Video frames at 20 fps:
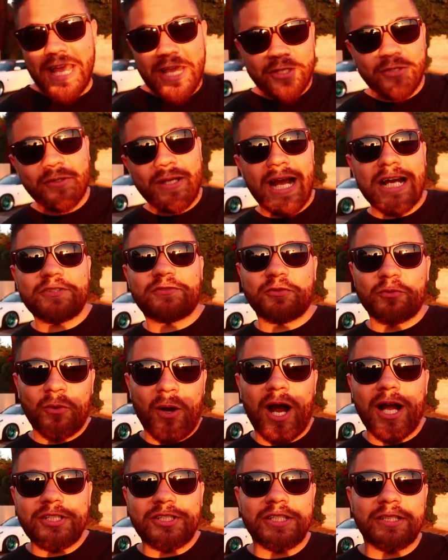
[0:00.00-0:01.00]
Thank you guys for
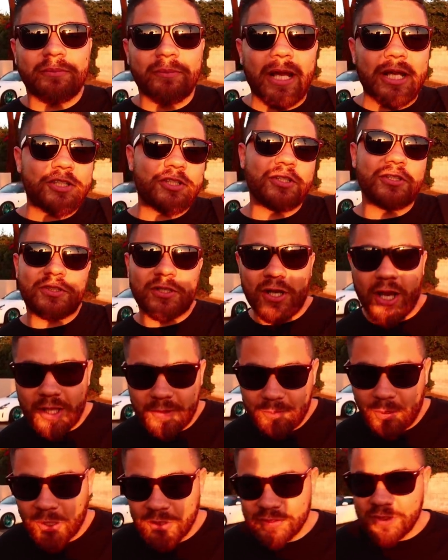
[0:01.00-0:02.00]
watching. Make sure you turn
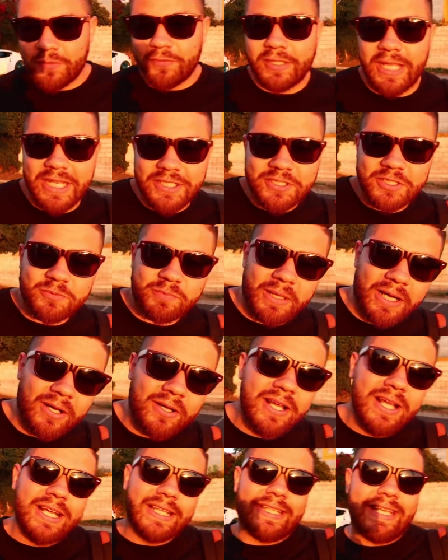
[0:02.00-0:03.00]
on the post notifications bell.
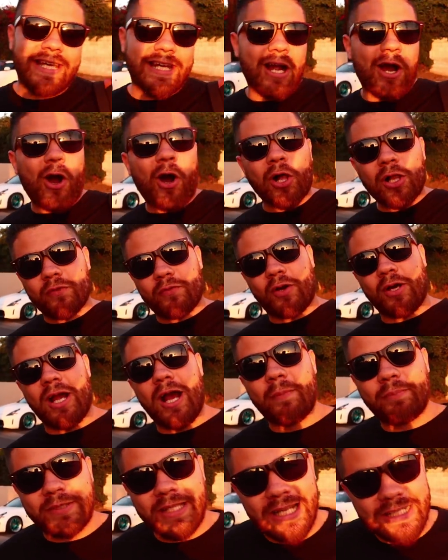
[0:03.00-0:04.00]
Get all of our
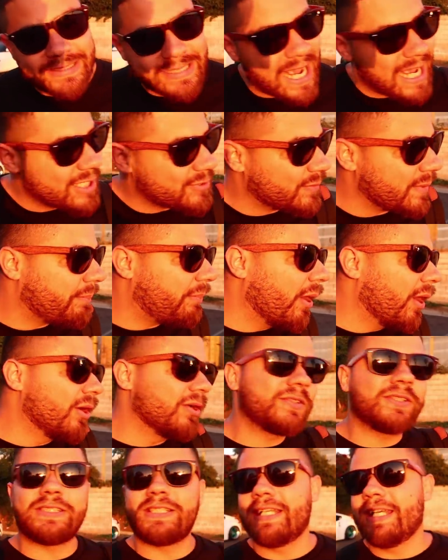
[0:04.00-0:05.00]
updates as we
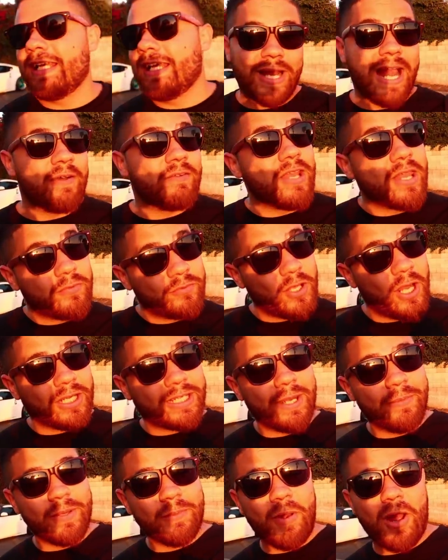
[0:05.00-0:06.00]
post. We're having another vlog
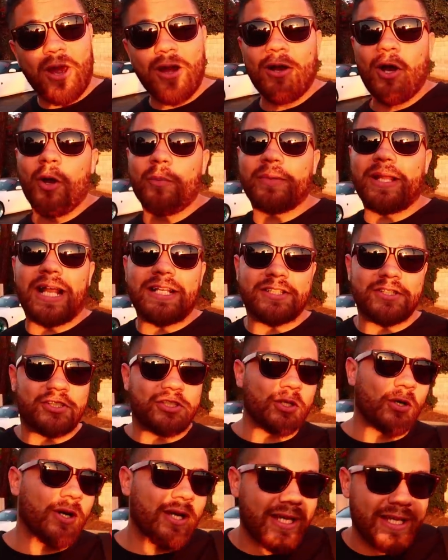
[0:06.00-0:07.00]
coming tomorrow. Hope you guys
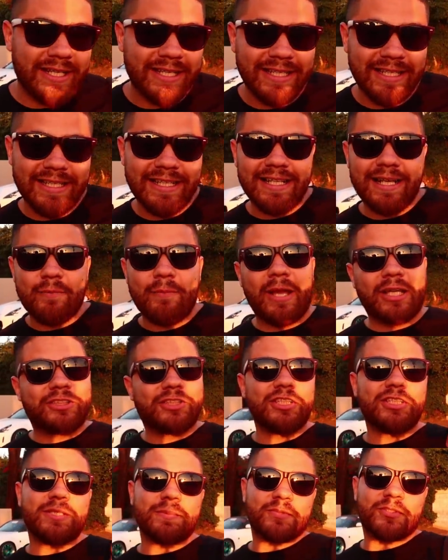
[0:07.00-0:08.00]
enjoy it. Make
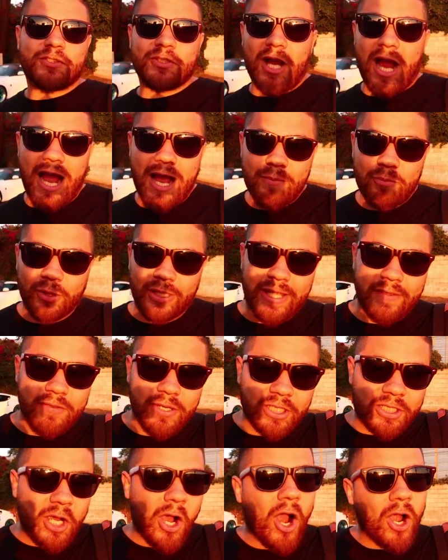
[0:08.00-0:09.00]
sure you subscribe. We're
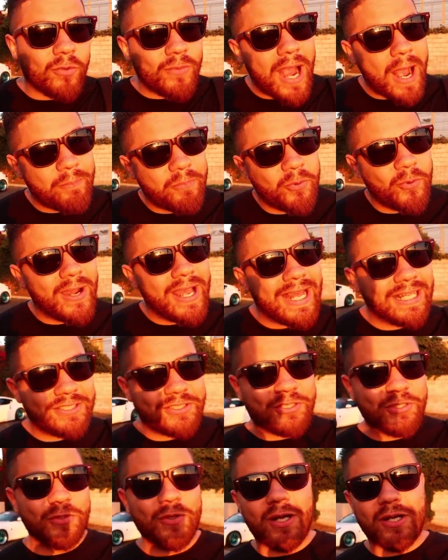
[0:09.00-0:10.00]
giving a car wrap away
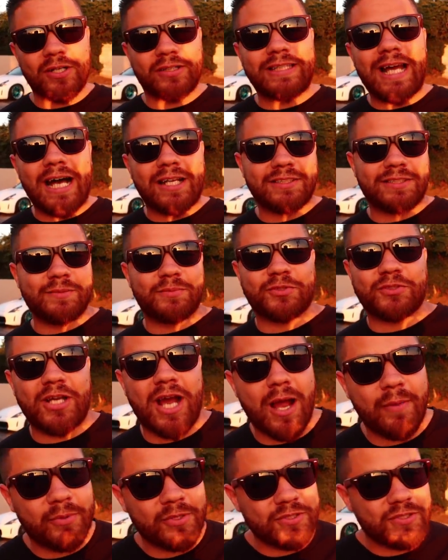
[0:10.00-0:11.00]
at 200,000
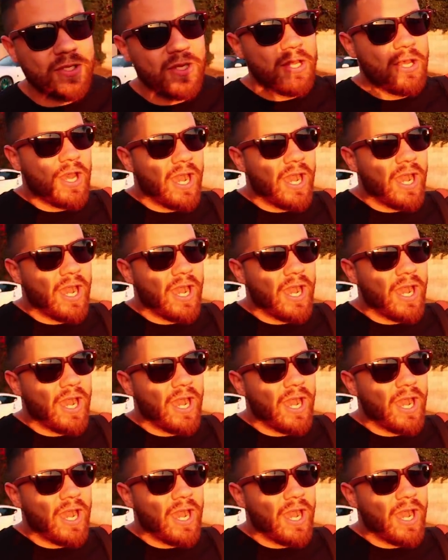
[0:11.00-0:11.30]
subscribers.